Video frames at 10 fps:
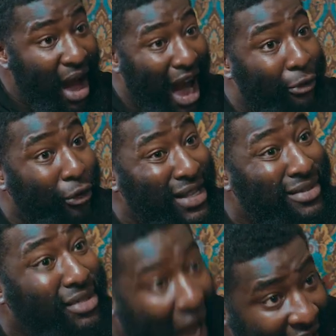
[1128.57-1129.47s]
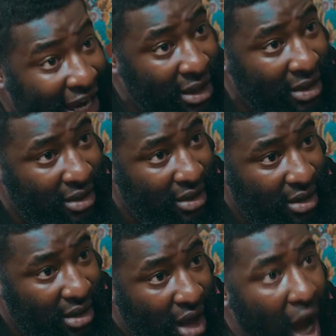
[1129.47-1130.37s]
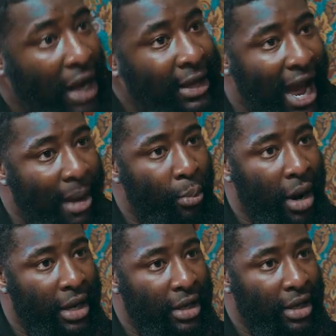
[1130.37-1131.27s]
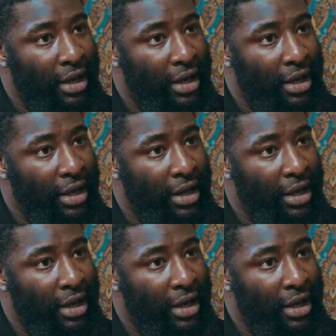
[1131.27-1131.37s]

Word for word: our friends dying on camera.